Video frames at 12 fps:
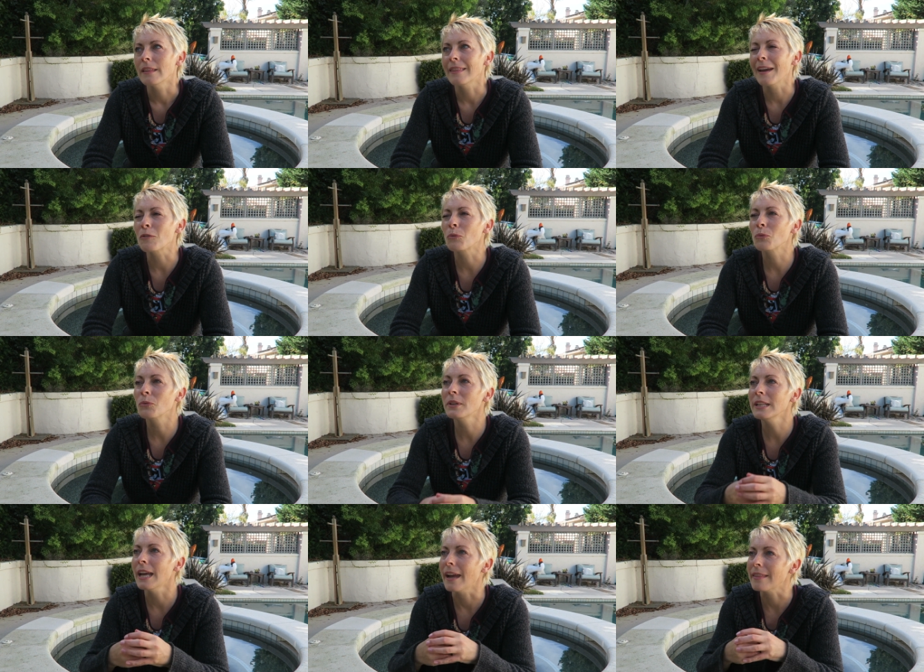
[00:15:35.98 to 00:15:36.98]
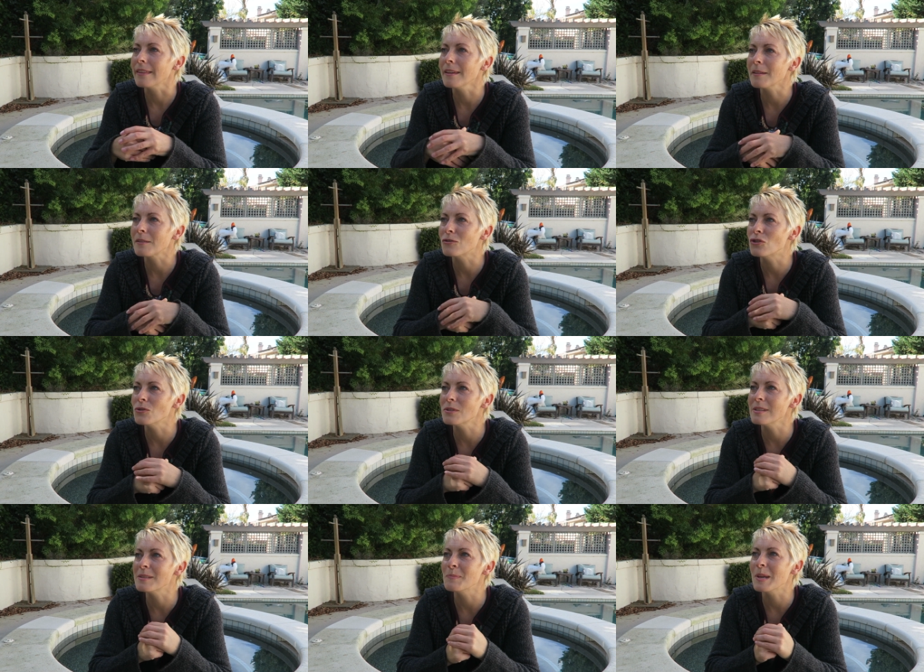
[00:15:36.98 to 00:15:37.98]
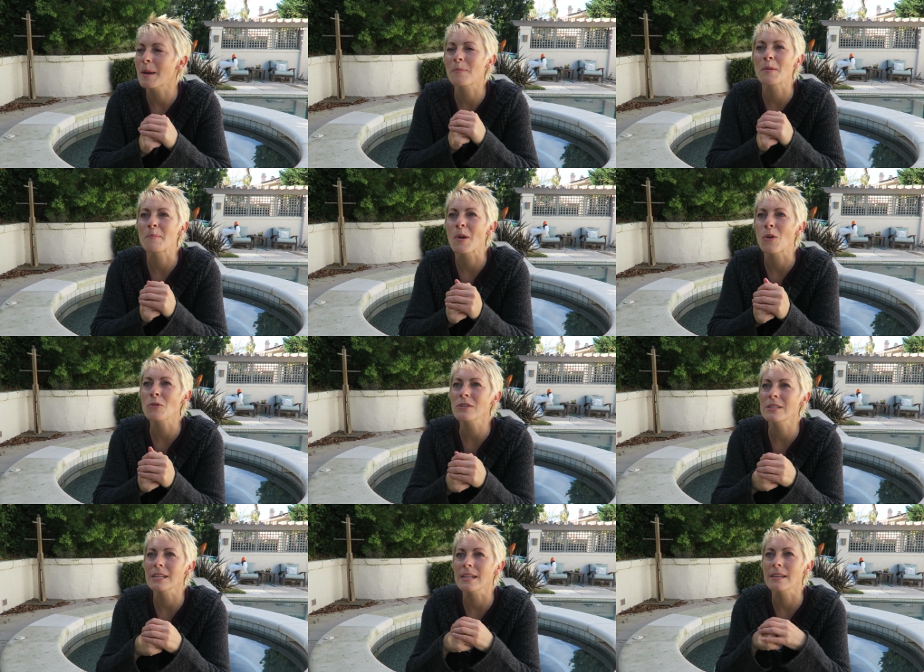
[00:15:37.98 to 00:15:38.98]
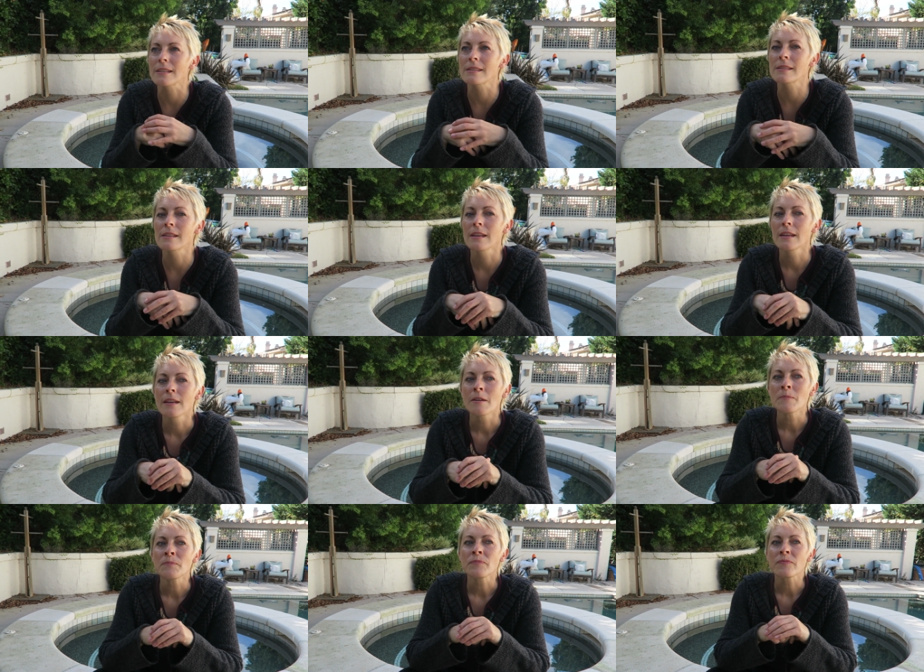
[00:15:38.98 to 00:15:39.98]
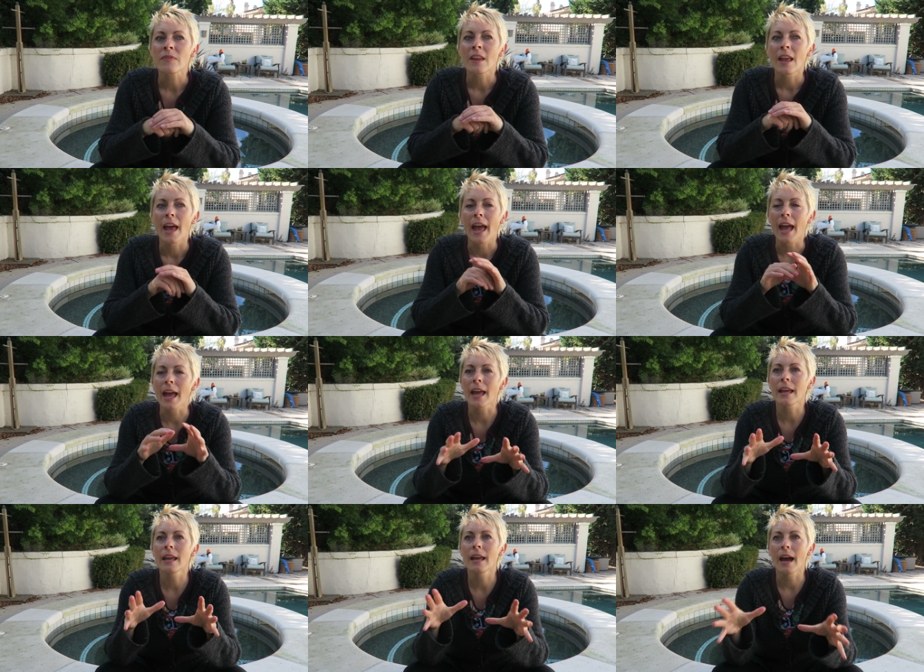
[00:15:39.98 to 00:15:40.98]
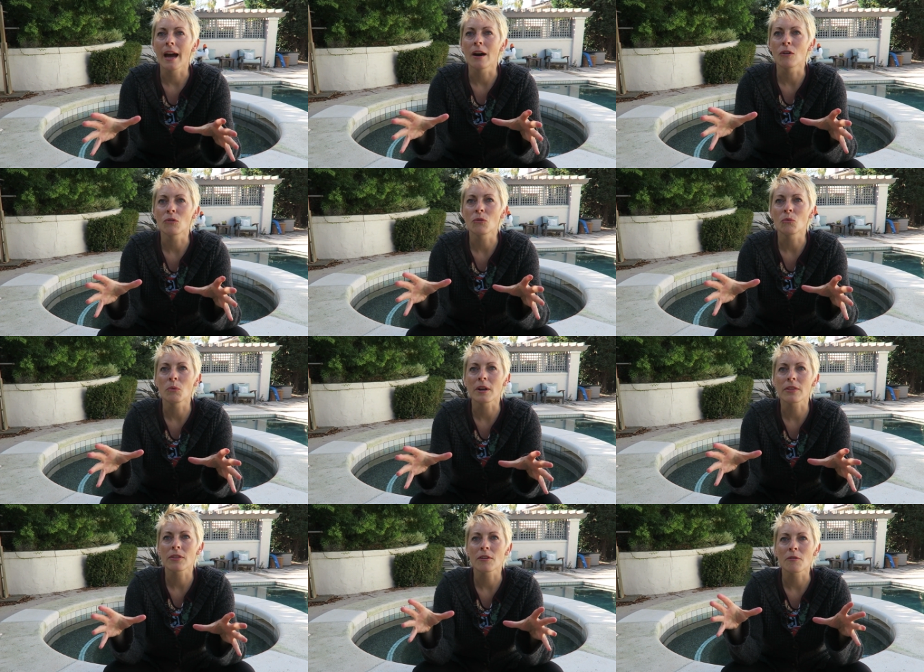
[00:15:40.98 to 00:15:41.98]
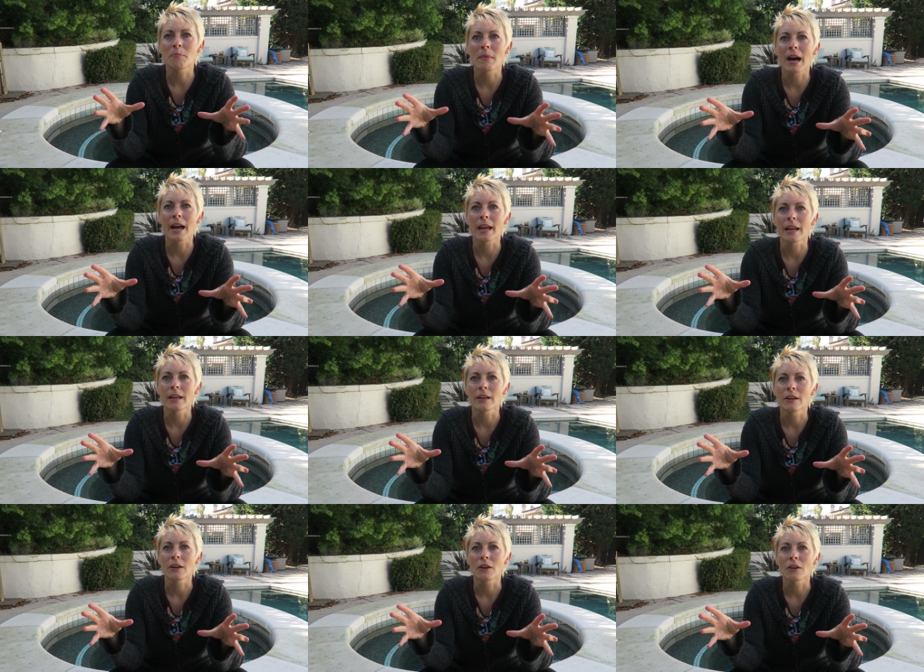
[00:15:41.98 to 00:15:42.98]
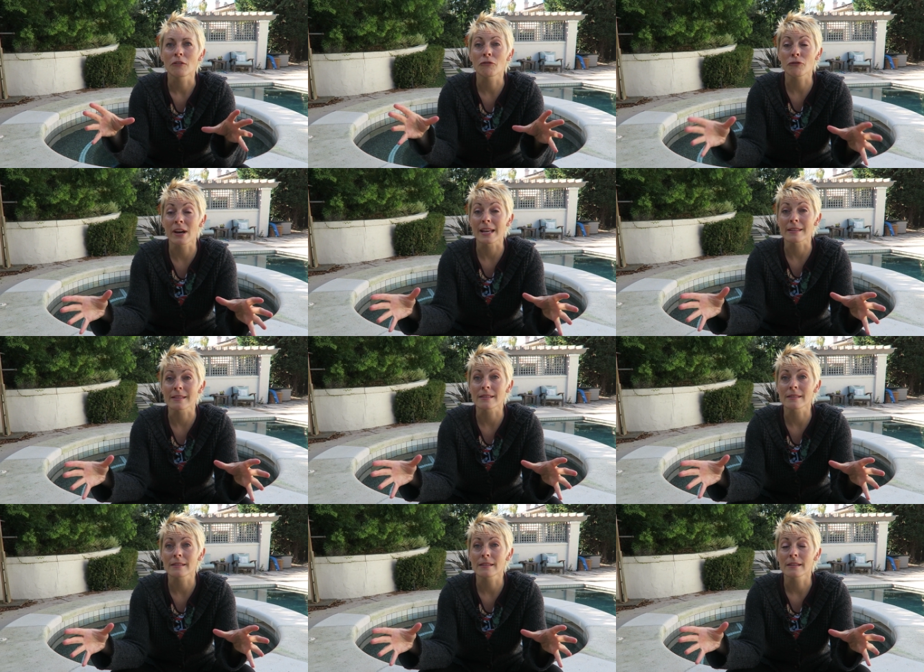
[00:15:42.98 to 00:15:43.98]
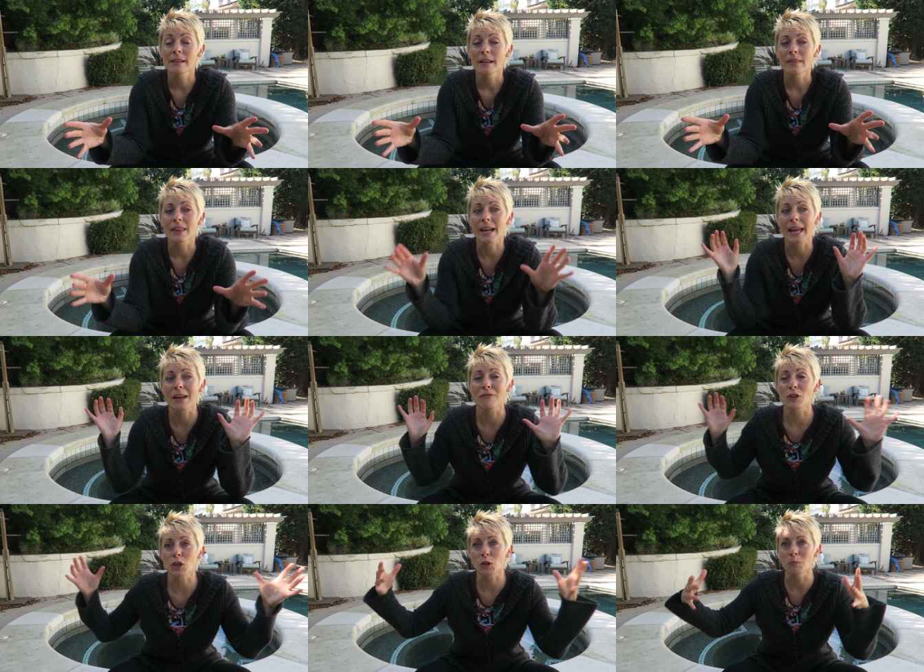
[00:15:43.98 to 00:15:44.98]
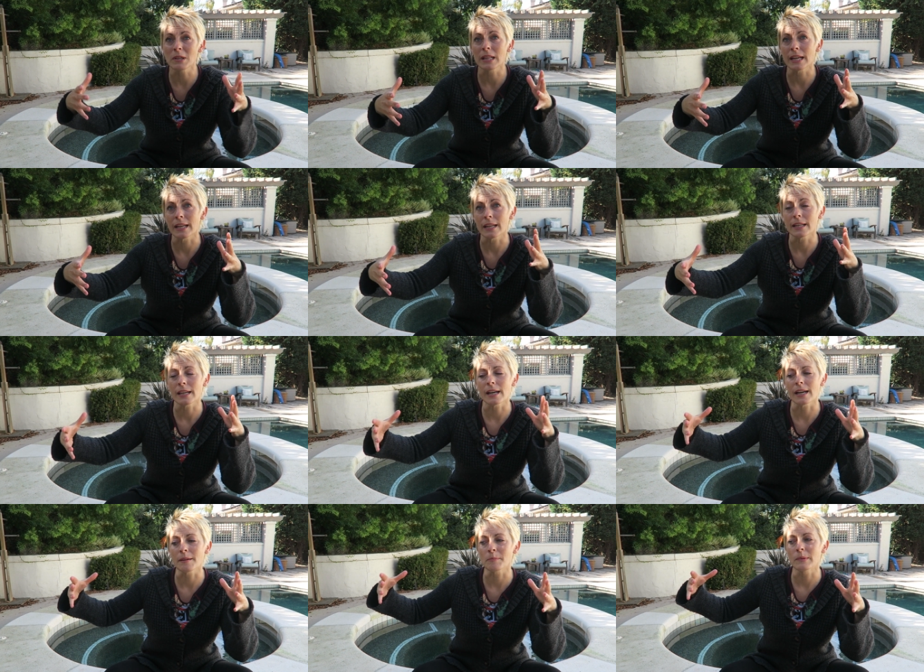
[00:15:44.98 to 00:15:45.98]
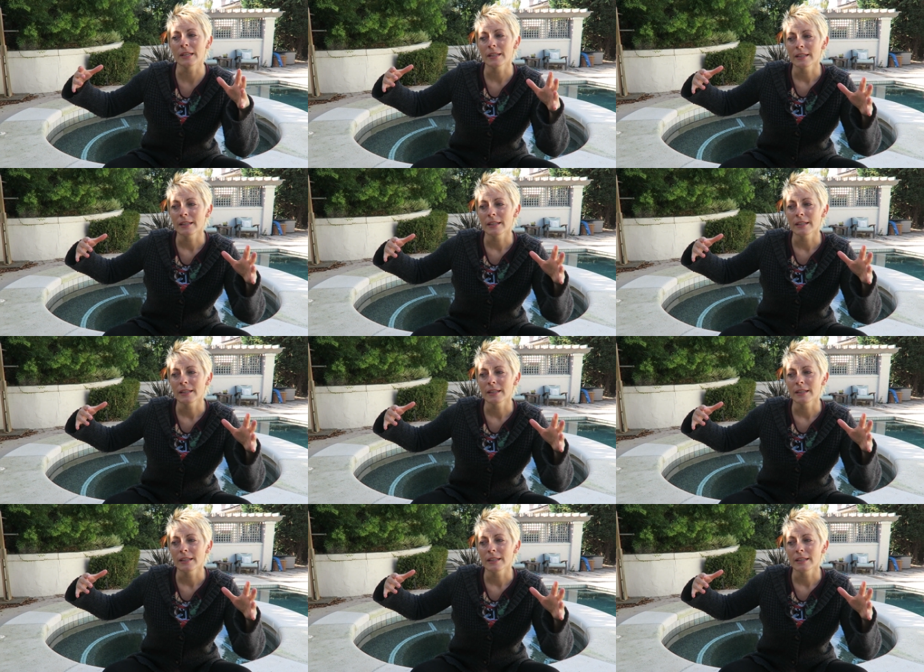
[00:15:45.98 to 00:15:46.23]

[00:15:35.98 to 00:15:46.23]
that really, I think, juices me up the most is hanging out with my friends that I have accumulated. I'm